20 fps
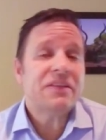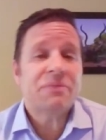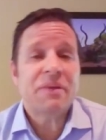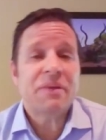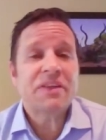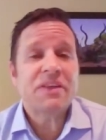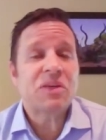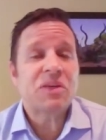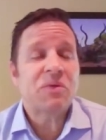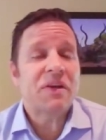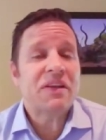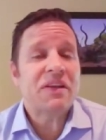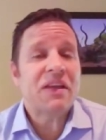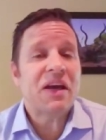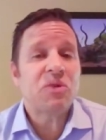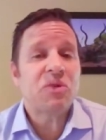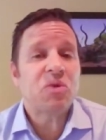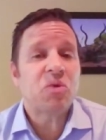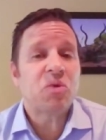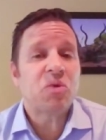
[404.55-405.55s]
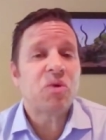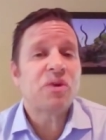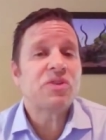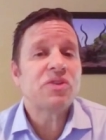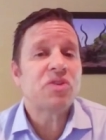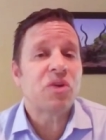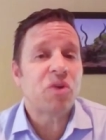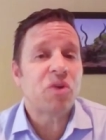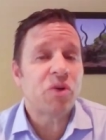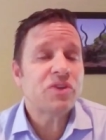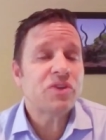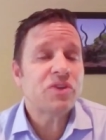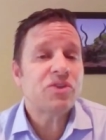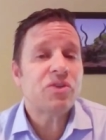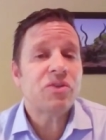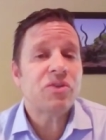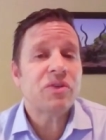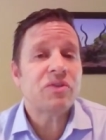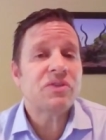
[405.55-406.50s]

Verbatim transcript: basically right now the world's our oyster.